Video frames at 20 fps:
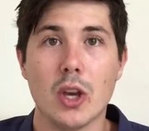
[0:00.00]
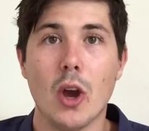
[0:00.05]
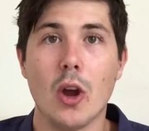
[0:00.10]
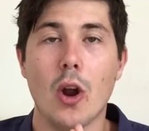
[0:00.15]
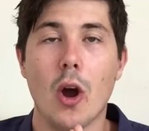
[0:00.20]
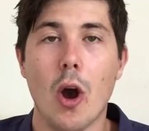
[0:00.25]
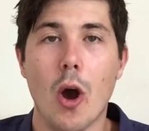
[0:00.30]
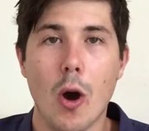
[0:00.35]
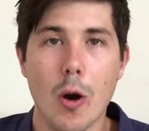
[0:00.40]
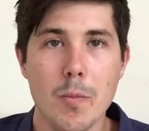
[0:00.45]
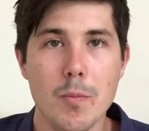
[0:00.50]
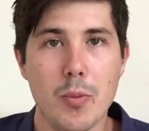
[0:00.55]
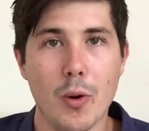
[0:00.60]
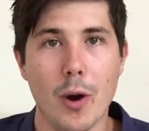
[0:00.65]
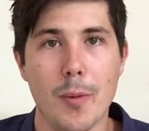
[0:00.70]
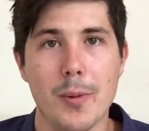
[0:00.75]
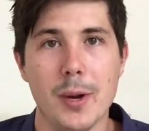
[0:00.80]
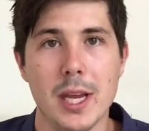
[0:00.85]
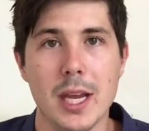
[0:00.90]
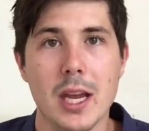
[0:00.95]
go to
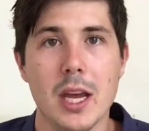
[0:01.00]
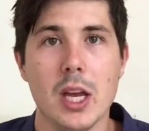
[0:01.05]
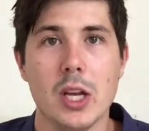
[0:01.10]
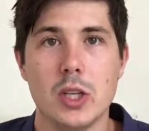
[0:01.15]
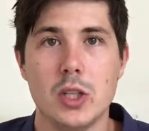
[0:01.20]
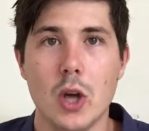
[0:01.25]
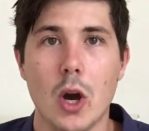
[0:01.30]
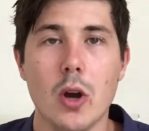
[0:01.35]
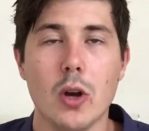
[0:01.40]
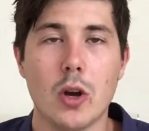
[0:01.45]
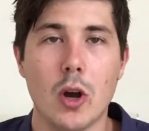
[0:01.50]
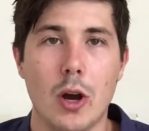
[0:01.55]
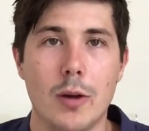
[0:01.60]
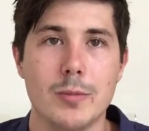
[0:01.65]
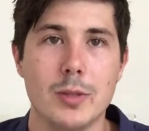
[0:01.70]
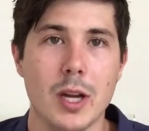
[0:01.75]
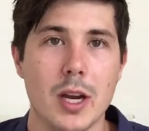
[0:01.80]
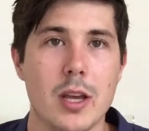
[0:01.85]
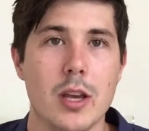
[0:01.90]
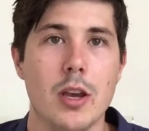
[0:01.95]

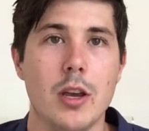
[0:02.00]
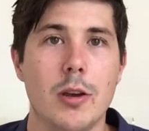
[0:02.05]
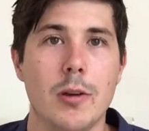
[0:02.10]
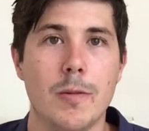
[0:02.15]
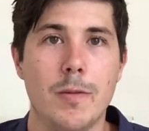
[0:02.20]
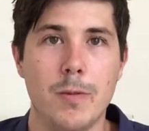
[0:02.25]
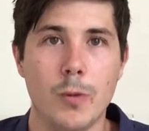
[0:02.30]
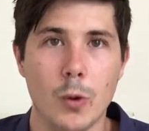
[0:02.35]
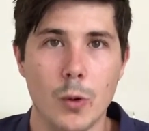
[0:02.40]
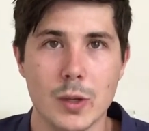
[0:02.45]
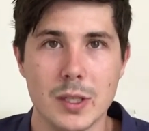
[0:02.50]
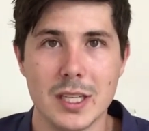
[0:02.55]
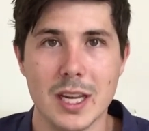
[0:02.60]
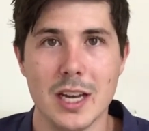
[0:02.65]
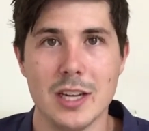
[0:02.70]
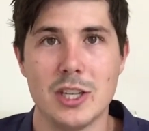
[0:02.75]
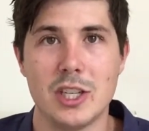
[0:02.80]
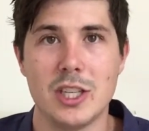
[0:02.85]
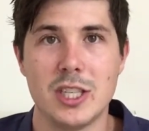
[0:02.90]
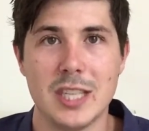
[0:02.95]

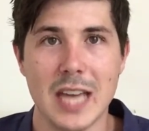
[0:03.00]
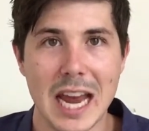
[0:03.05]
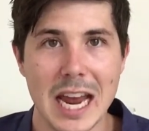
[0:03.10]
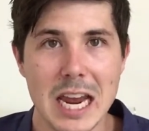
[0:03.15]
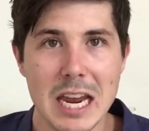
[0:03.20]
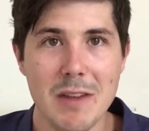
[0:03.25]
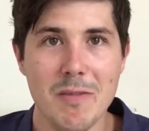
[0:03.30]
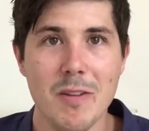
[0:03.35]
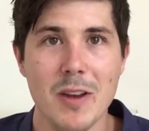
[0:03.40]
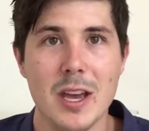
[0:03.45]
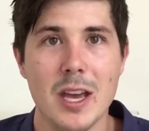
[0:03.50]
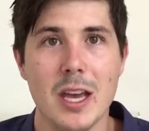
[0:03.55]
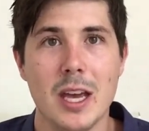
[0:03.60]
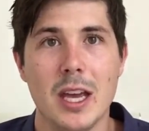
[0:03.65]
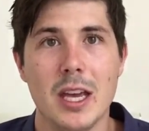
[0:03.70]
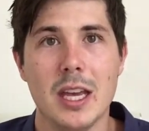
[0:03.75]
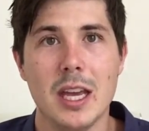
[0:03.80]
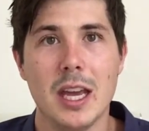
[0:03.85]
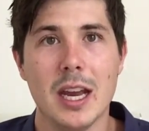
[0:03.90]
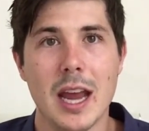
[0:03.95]
onproperty.com.au/save.
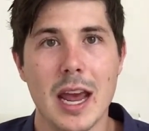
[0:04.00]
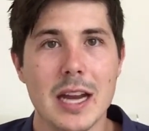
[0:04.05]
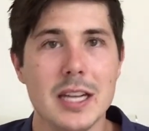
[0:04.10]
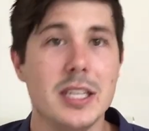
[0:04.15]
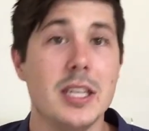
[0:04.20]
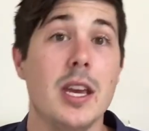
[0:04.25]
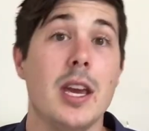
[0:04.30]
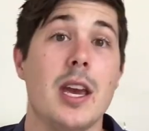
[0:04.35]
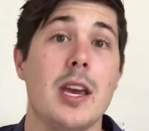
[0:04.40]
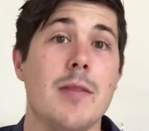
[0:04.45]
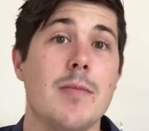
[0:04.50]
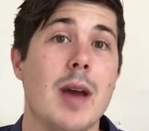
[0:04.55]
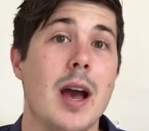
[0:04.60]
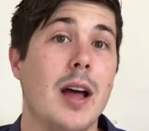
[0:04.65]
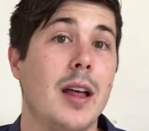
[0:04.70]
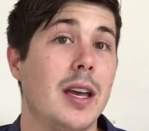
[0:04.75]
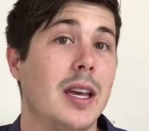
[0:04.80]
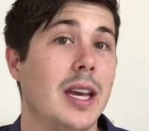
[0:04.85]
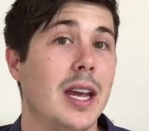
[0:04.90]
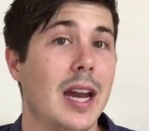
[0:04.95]
You can enter your
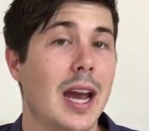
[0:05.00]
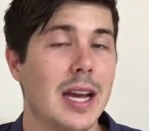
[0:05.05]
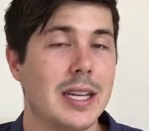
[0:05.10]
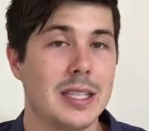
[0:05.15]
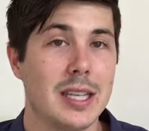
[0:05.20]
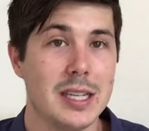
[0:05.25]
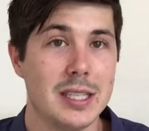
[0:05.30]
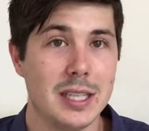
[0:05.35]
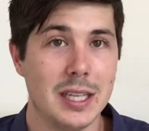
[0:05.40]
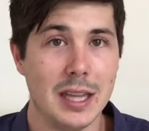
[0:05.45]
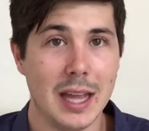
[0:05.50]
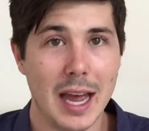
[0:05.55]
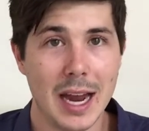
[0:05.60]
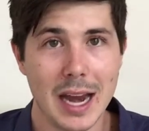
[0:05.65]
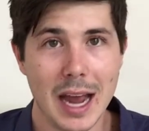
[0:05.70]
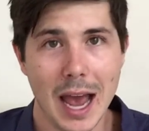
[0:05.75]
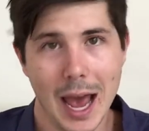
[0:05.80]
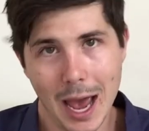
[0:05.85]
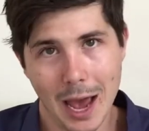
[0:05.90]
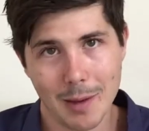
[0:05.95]
email and get access to that
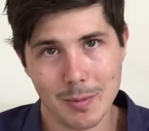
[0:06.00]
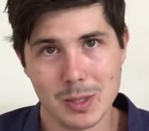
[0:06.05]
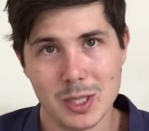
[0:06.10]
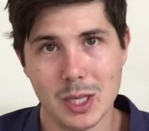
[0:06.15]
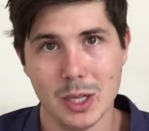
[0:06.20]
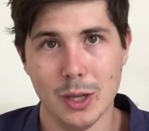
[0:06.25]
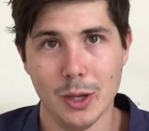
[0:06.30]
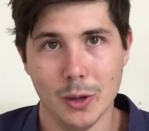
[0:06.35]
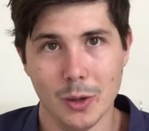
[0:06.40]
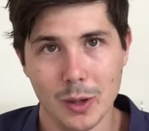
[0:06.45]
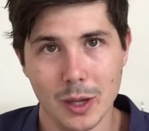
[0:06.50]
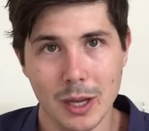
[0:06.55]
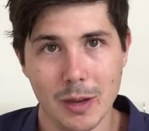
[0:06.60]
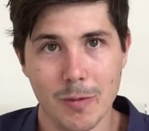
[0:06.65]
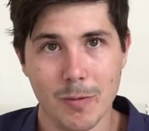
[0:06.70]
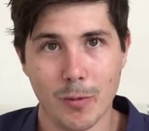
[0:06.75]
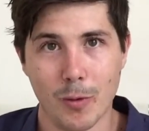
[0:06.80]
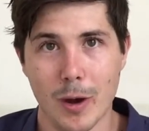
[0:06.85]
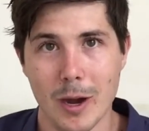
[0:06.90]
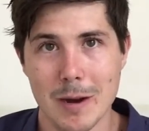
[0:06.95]
absolutely
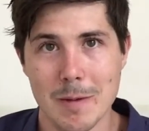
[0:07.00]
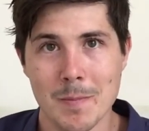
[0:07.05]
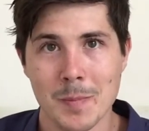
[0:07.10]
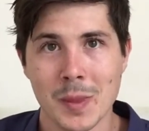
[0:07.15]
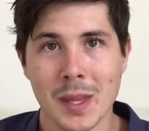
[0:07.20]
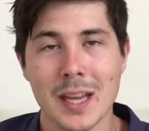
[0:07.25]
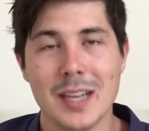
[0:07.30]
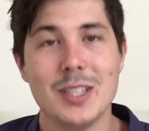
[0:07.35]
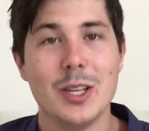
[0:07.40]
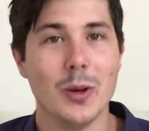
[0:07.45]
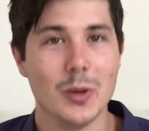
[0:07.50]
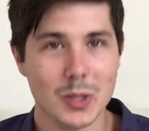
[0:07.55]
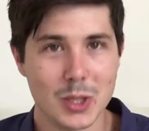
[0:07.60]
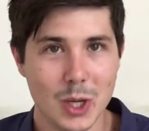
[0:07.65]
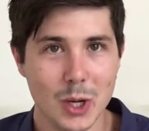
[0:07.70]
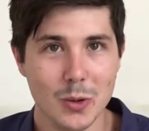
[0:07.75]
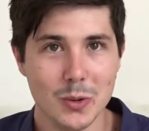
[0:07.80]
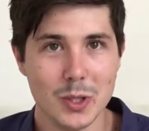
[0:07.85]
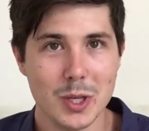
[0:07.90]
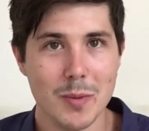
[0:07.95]
free. So
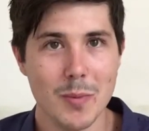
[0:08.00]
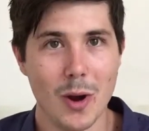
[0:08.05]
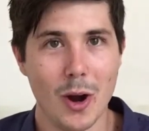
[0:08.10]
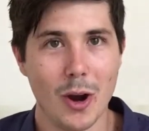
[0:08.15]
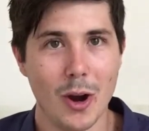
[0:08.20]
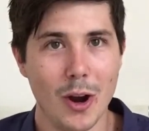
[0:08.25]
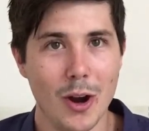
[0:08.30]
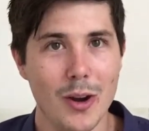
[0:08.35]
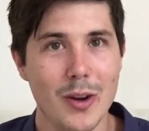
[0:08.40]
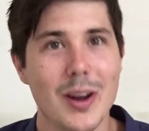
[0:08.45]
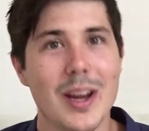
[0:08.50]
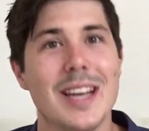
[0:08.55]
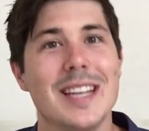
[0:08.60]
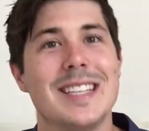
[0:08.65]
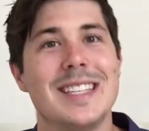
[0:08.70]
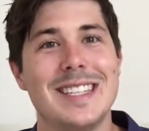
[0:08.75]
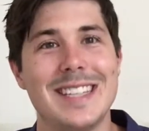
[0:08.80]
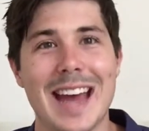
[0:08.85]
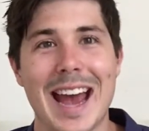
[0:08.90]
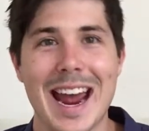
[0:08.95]
until tomorrow,
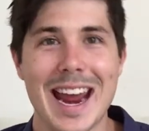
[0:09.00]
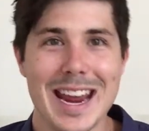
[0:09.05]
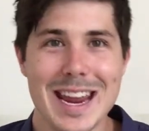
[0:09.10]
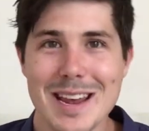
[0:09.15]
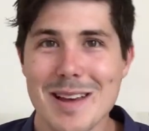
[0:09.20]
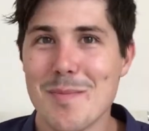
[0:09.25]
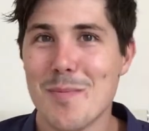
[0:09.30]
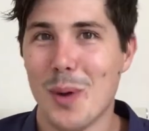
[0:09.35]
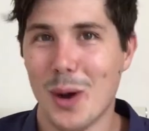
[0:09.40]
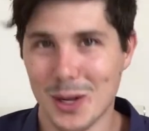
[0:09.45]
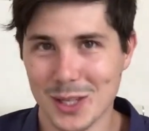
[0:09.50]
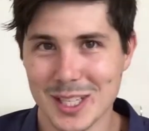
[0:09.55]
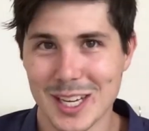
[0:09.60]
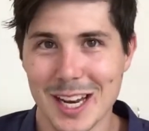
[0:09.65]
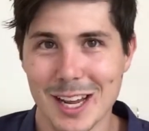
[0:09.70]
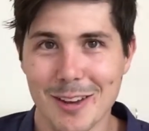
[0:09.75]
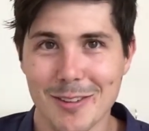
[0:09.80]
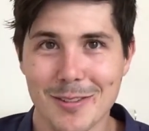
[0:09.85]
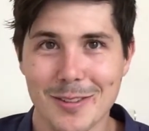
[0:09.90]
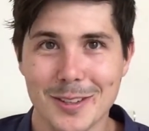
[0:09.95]
stay
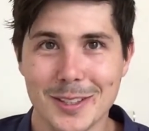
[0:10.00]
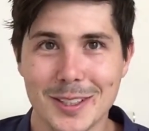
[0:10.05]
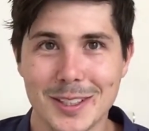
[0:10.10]
positive.